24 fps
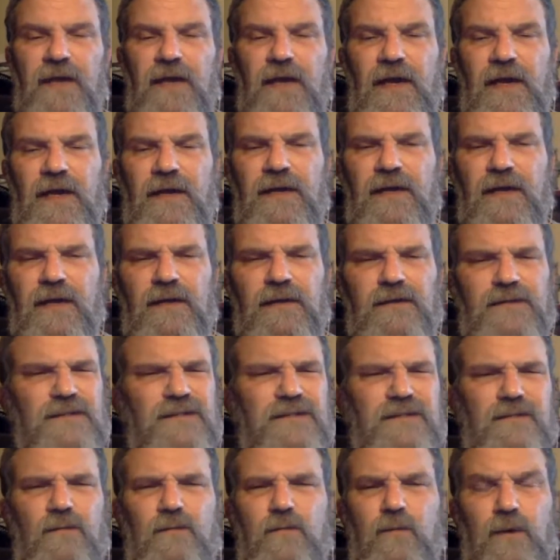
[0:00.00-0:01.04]
And
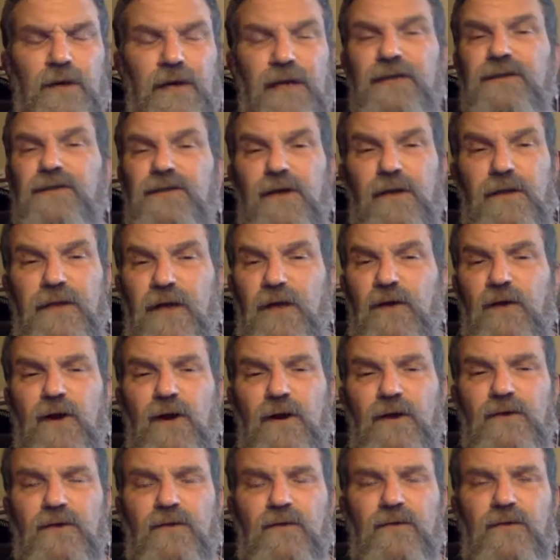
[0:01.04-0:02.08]
when I saw that
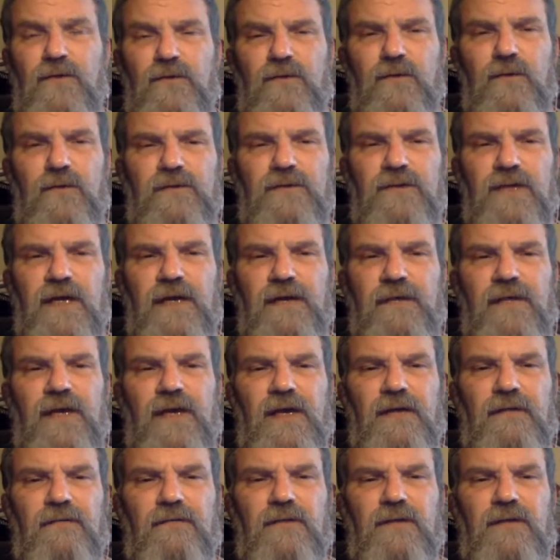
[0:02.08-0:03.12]
article saying
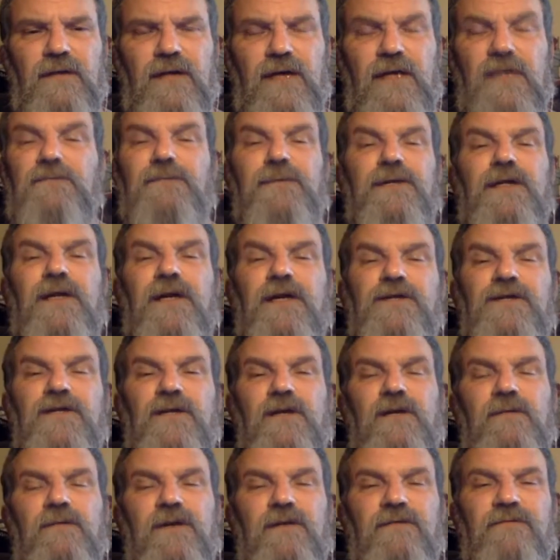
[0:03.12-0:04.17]
that the
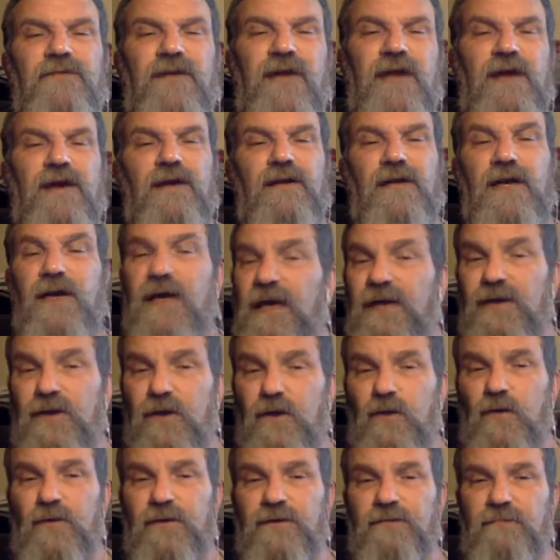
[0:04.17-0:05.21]
explanation had been found, I had to
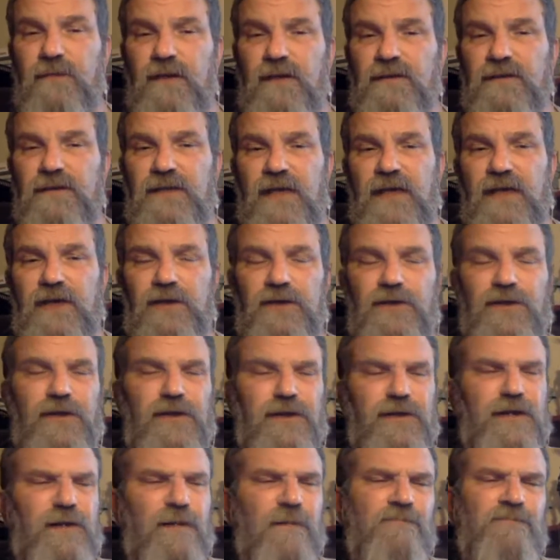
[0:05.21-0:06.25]
go and take a
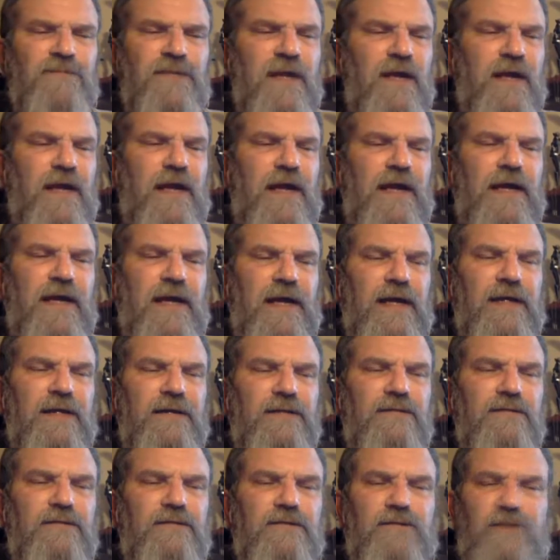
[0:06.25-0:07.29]
look.
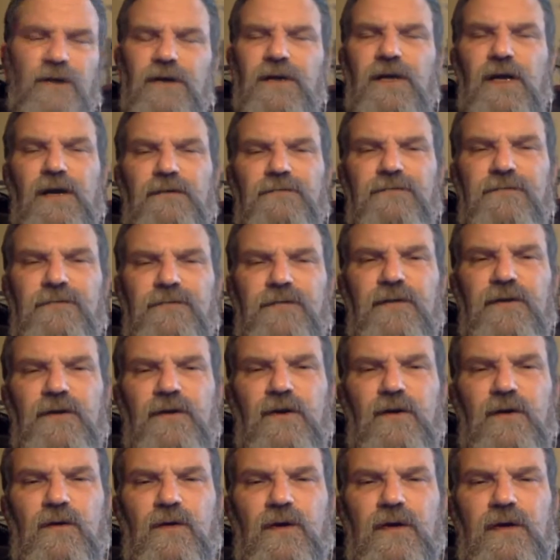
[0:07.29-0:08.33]
And sure enough,
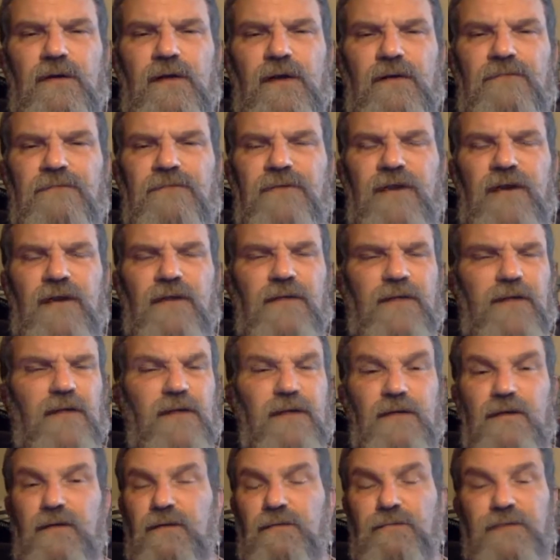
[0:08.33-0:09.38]
I found
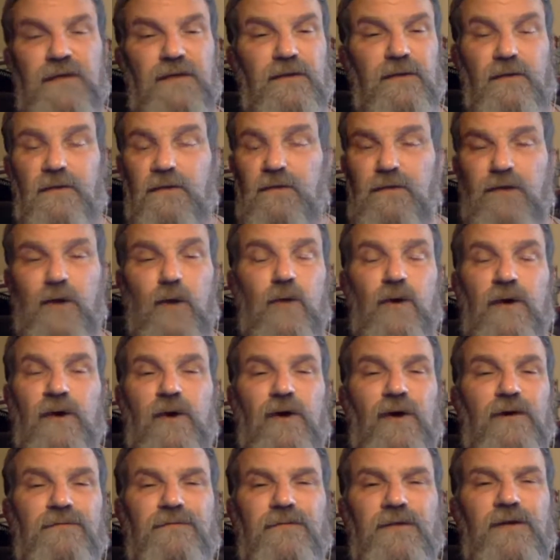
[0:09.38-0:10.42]
that it had been going
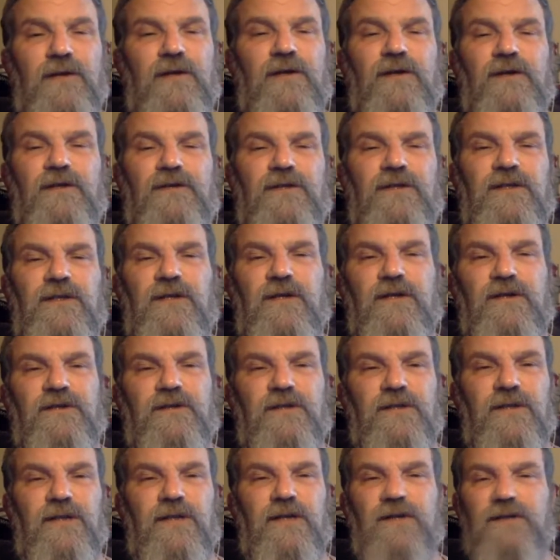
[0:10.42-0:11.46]
on for years and years
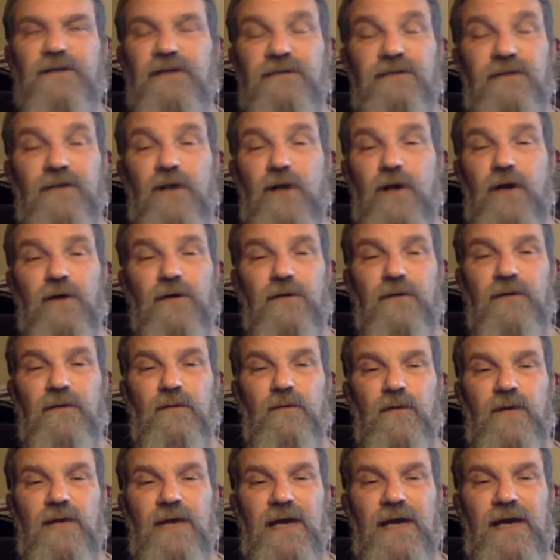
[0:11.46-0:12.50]
and years, even longer than
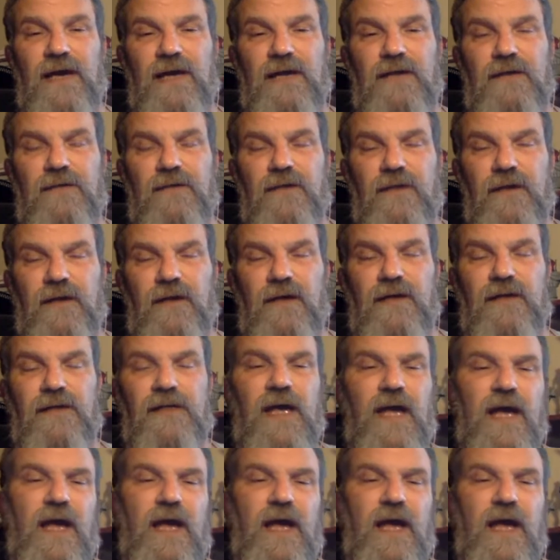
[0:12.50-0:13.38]
what I had thought.